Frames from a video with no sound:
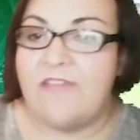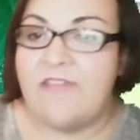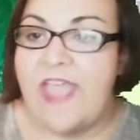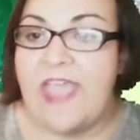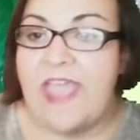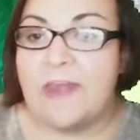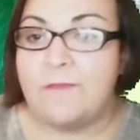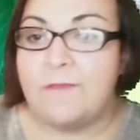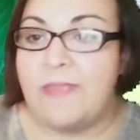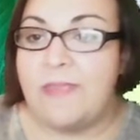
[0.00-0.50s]

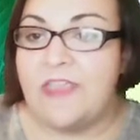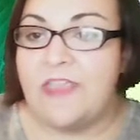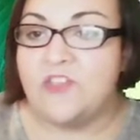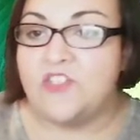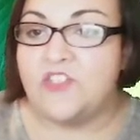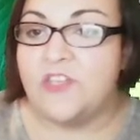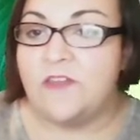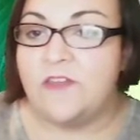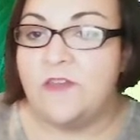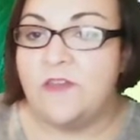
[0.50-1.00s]

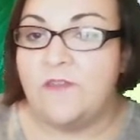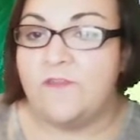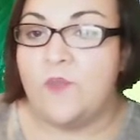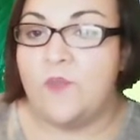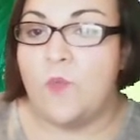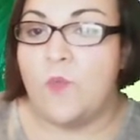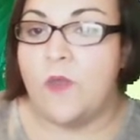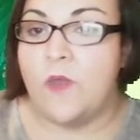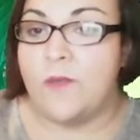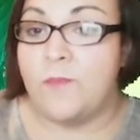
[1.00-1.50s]
animation if
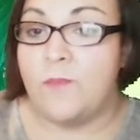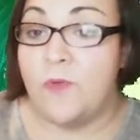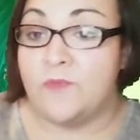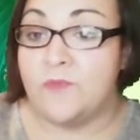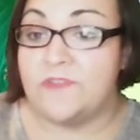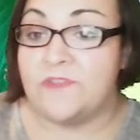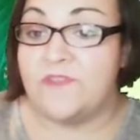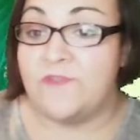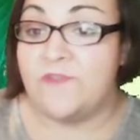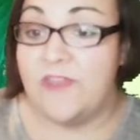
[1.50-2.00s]
you want to
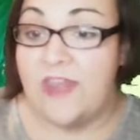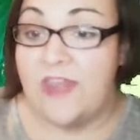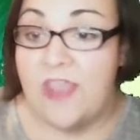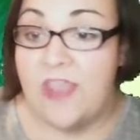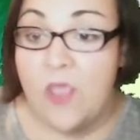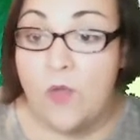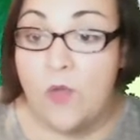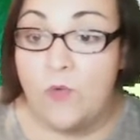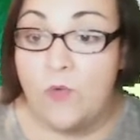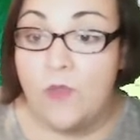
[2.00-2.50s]
post a
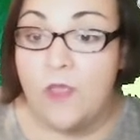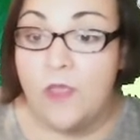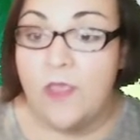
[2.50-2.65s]
video,